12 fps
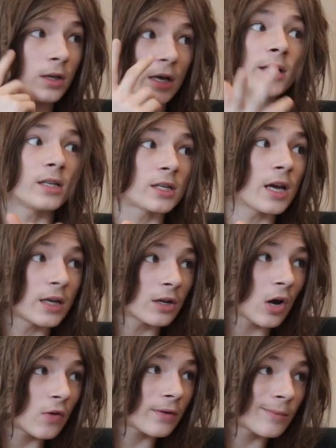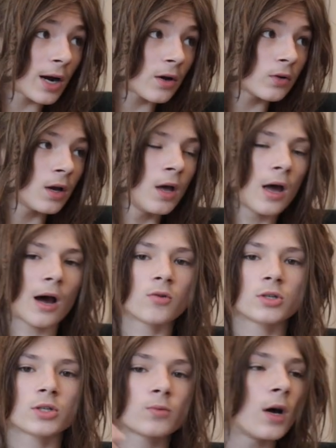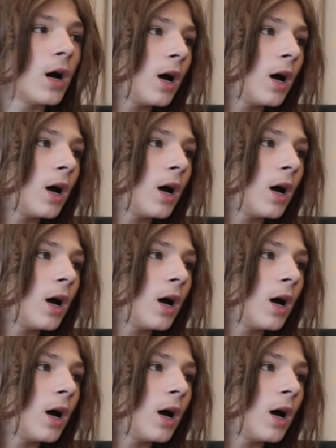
Kids taking over, bro. Yeah. I was just with